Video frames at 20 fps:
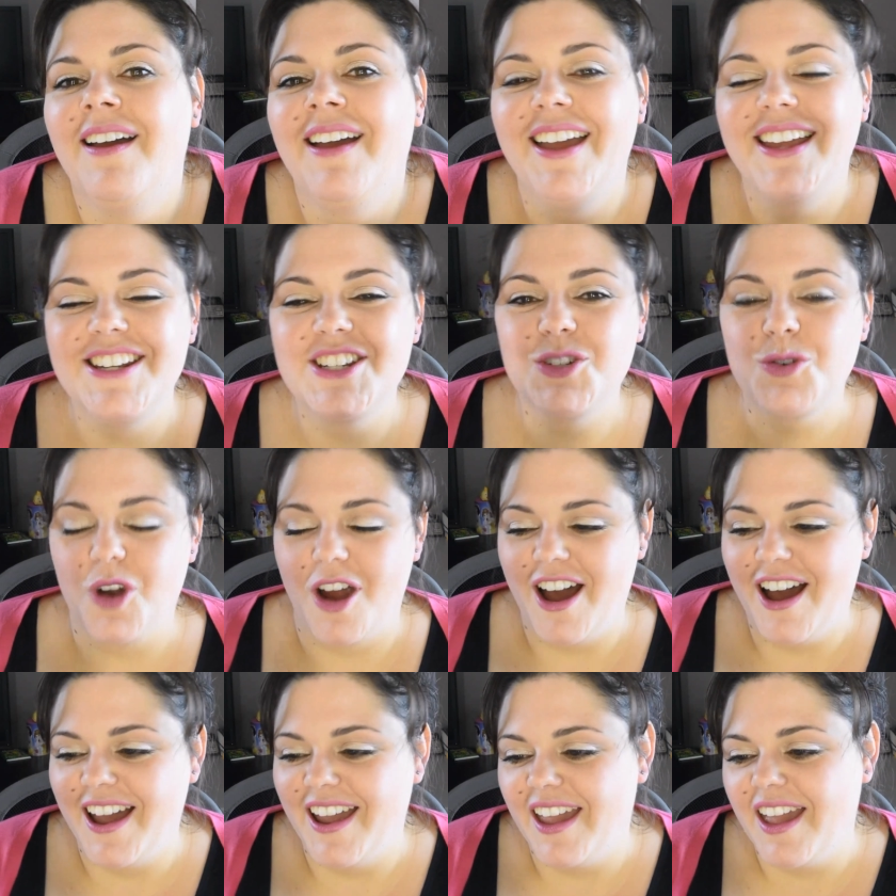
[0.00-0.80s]
and
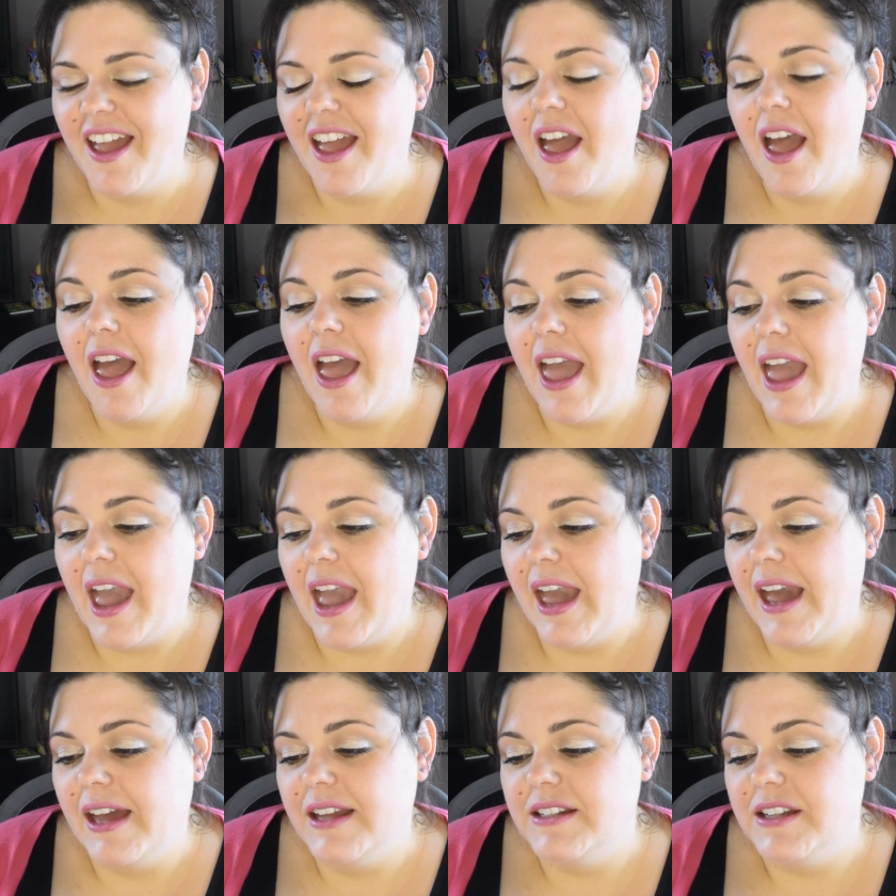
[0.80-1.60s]
dry,
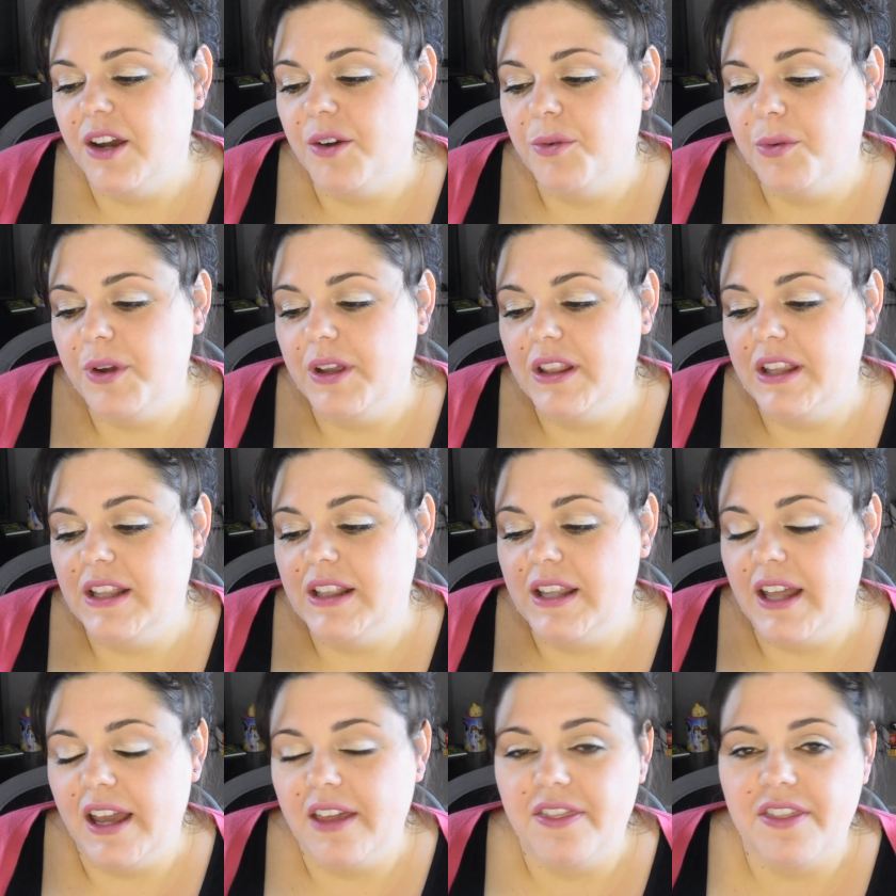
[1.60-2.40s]
and I really
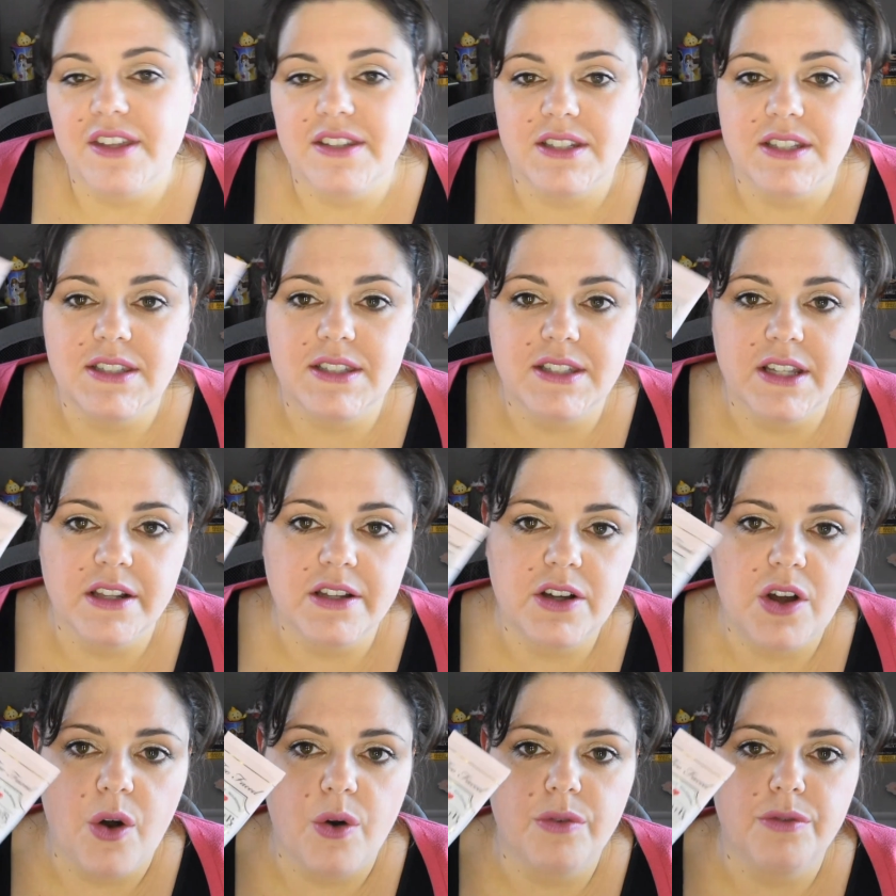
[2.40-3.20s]
like this. It's
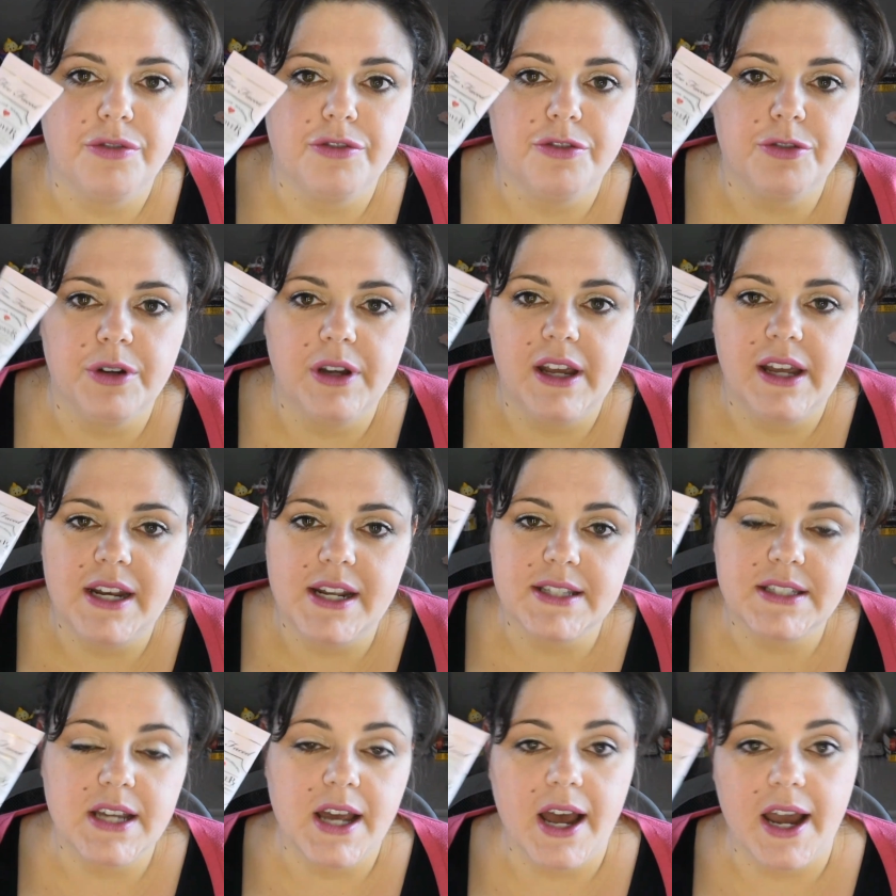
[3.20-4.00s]
silicone free and
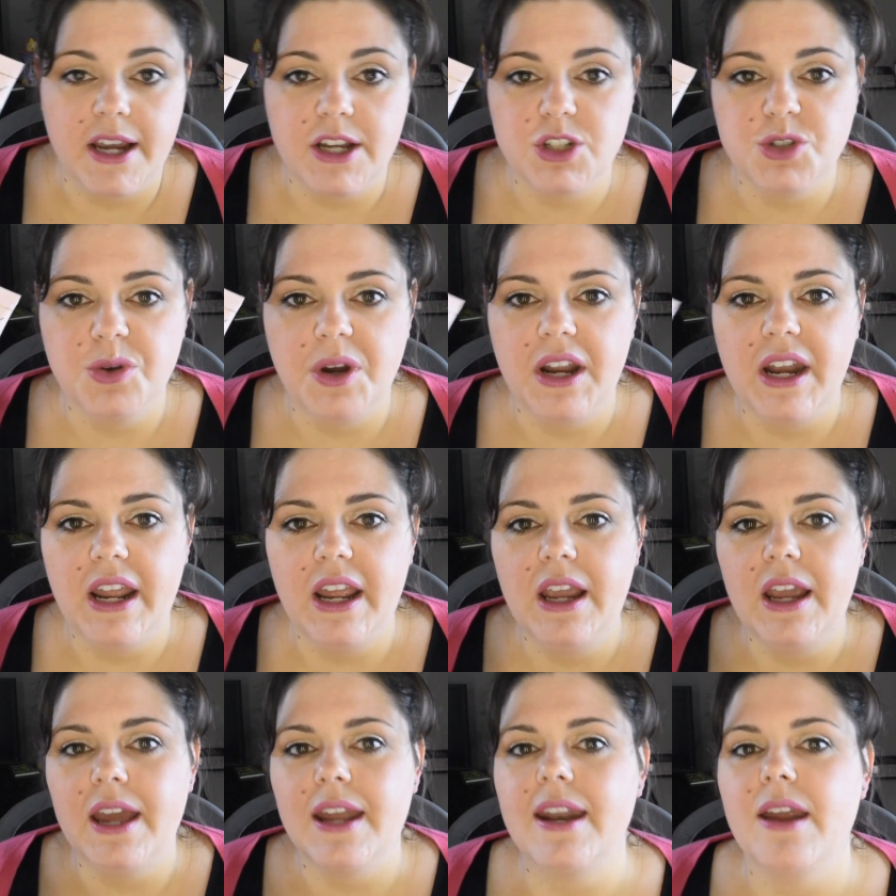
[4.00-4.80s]
it's
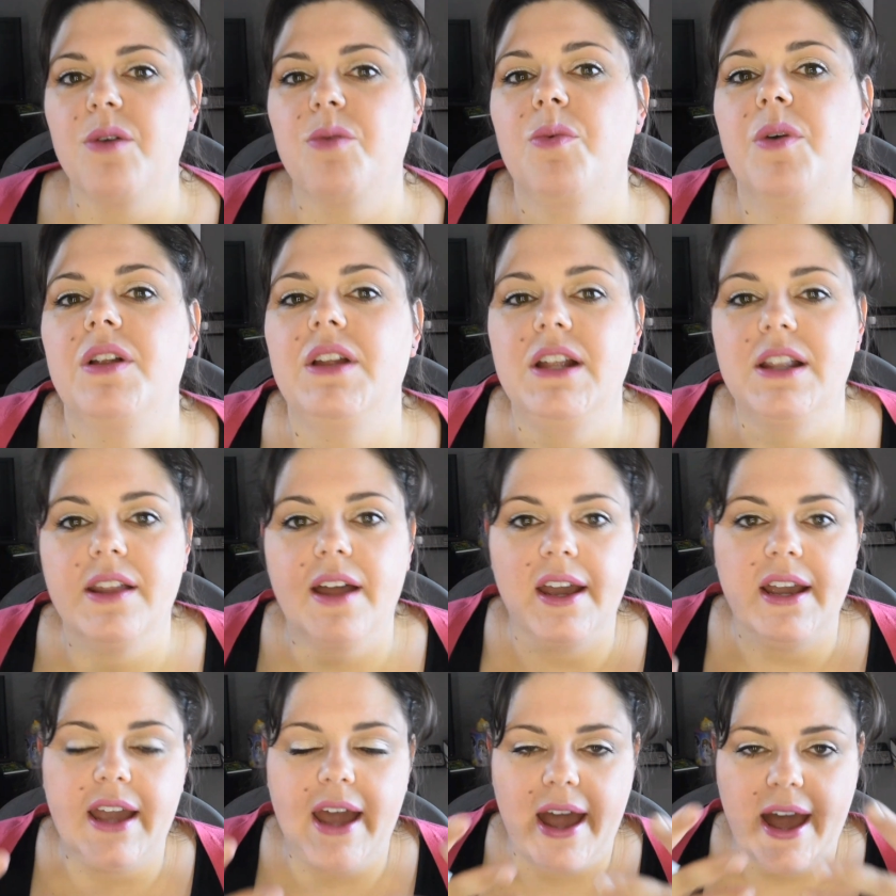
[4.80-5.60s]
hydrating, and I really
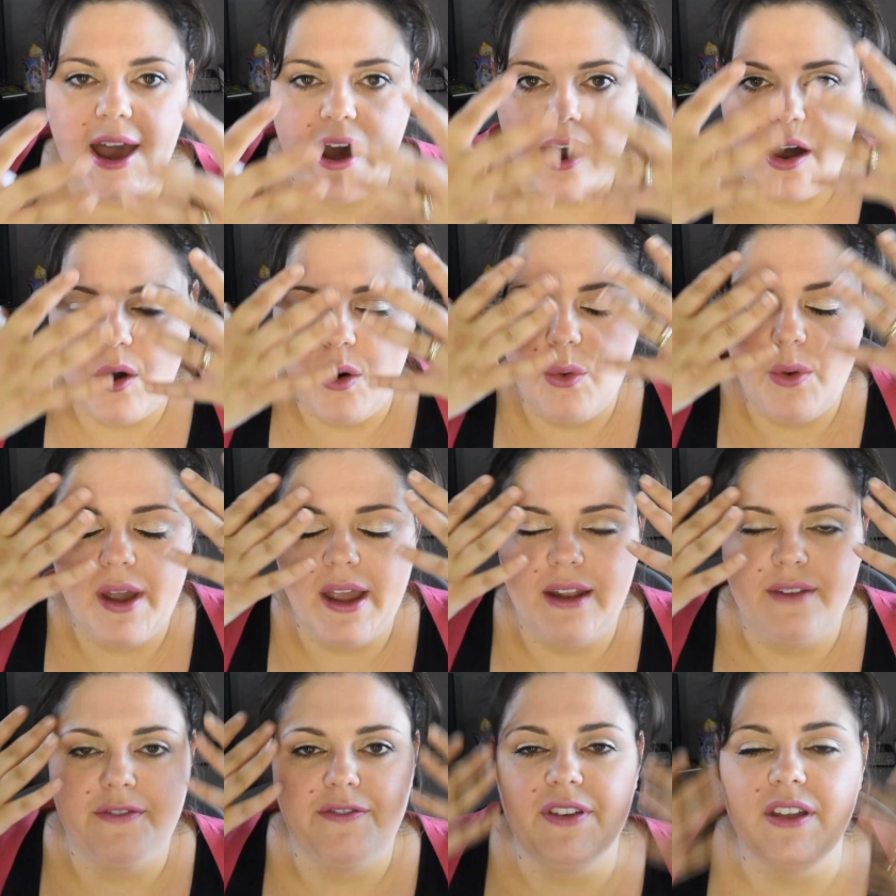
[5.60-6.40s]
like how
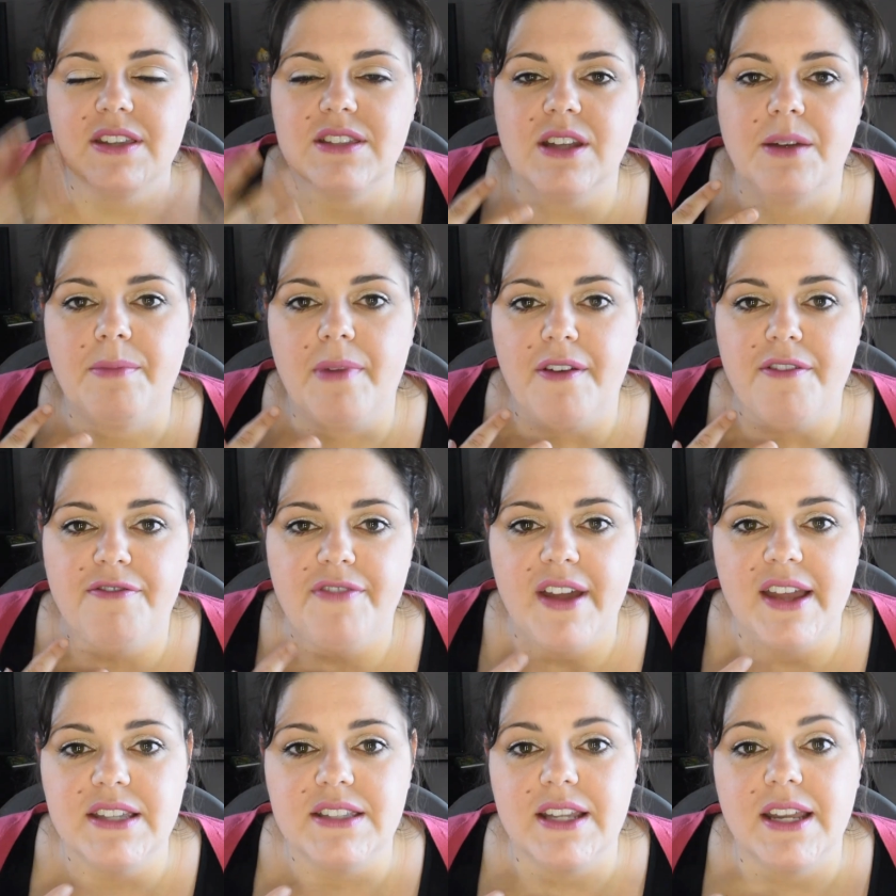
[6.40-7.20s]
it feels on my
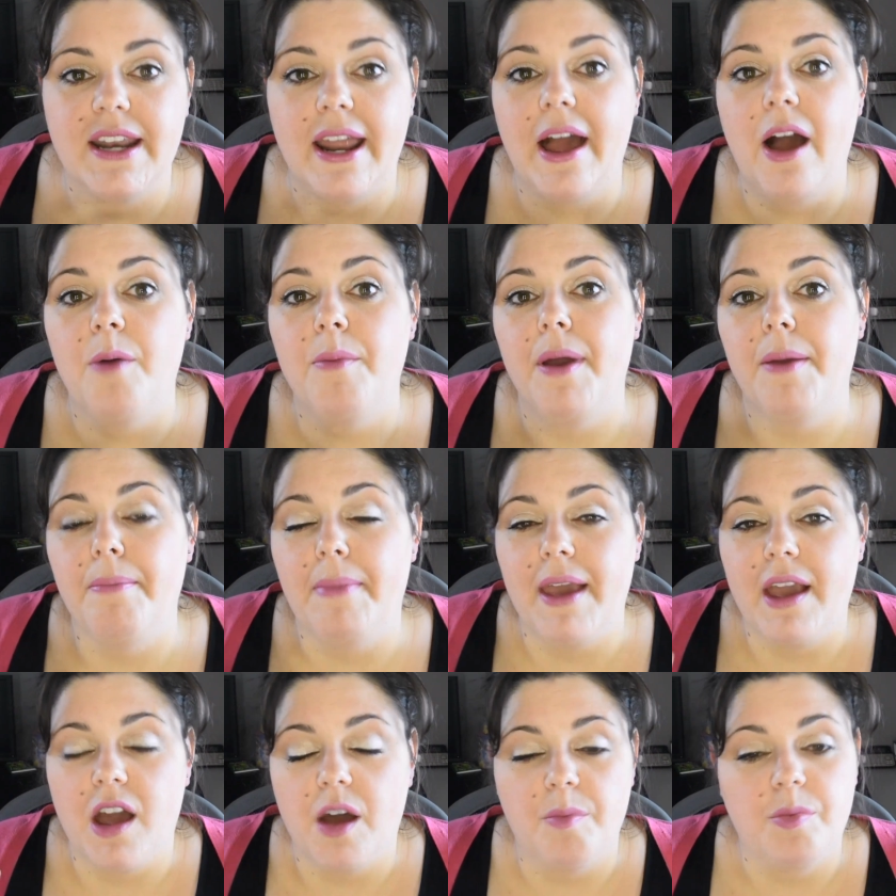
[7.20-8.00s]
face and how my
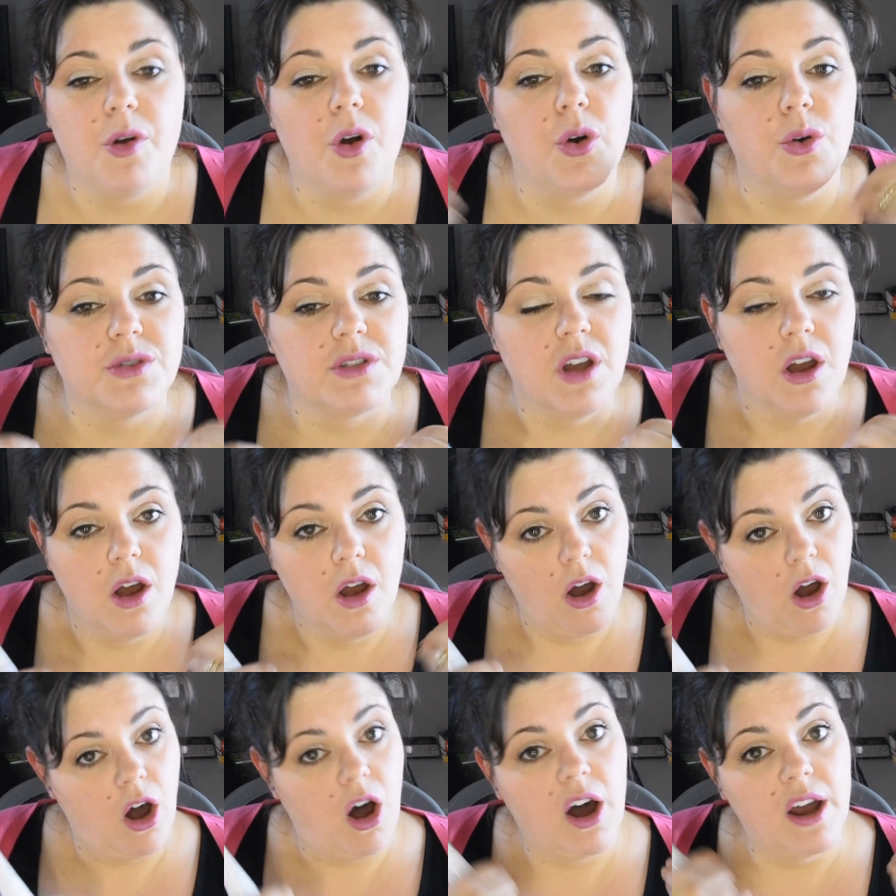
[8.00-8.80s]
makeup goes
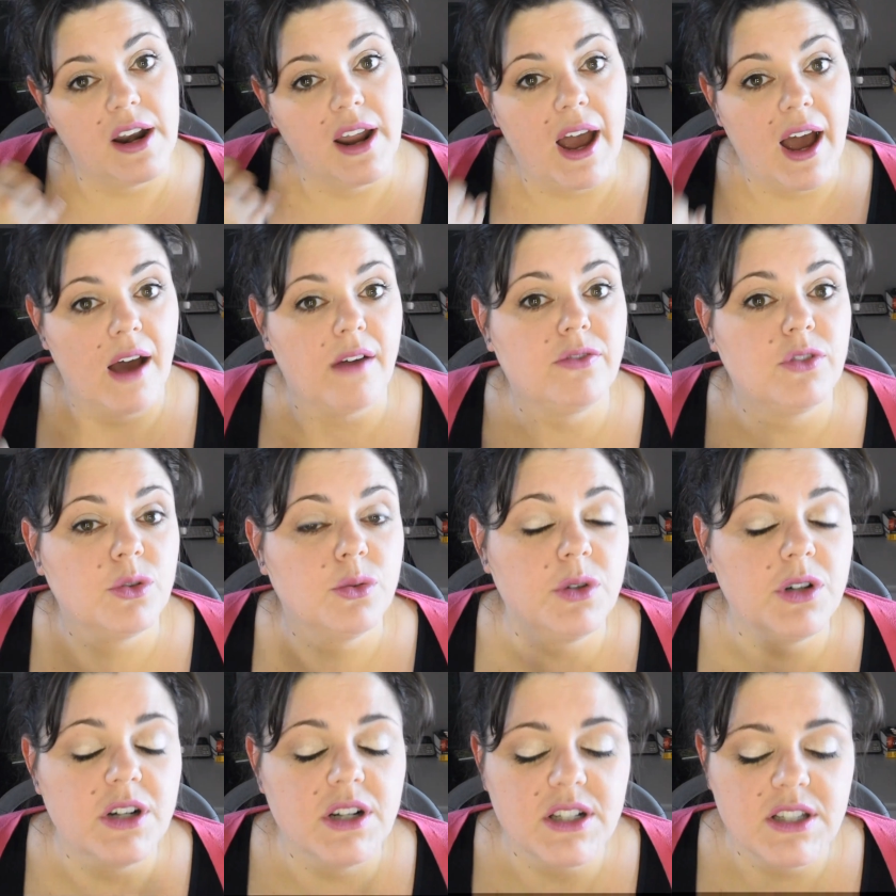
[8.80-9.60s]
on
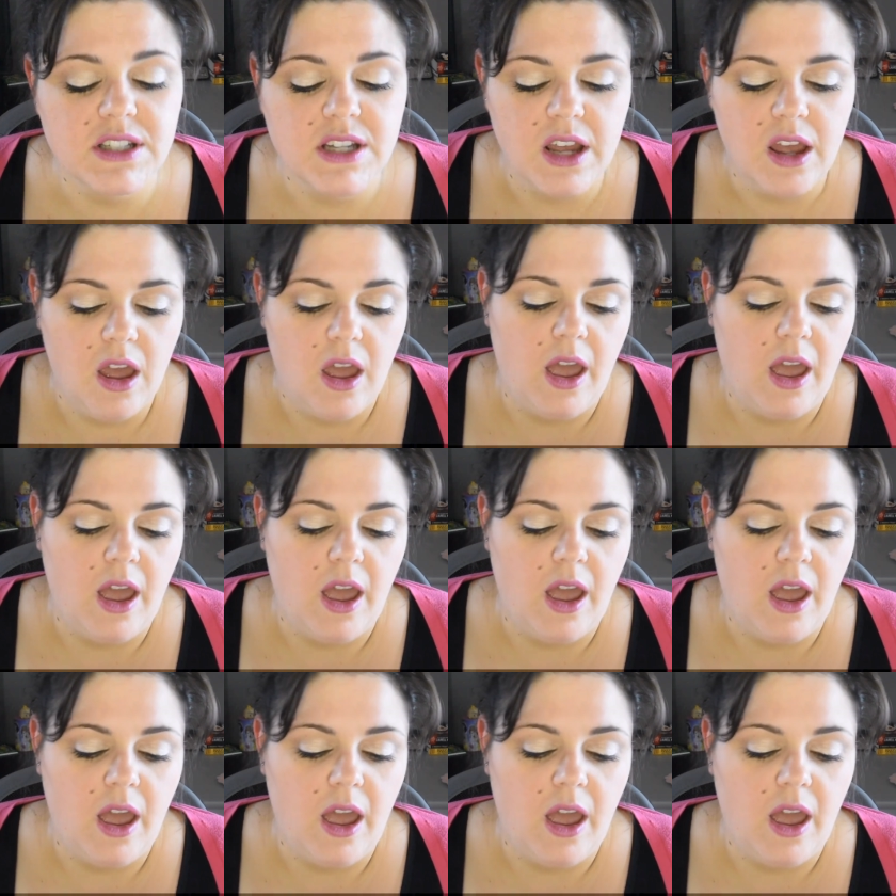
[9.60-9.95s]
afterwards.